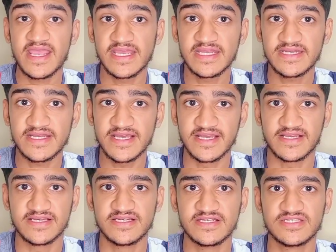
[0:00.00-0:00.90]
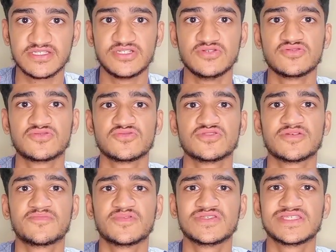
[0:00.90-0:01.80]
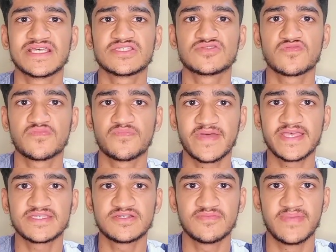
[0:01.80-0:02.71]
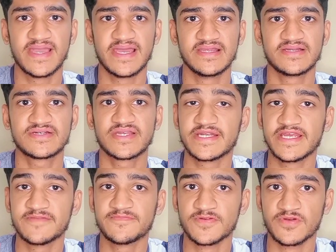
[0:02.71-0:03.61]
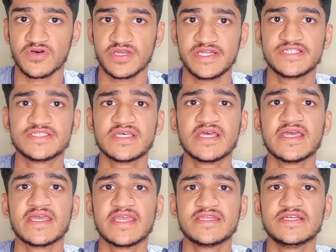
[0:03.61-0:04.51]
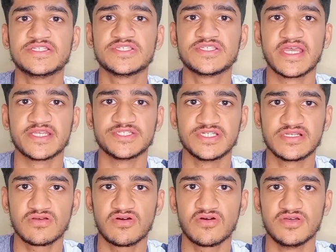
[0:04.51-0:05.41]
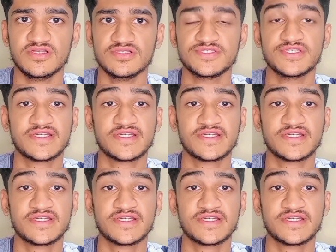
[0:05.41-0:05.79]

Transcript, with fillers: It occurs due to the presence of pest repellent terpenoids in its essential oils.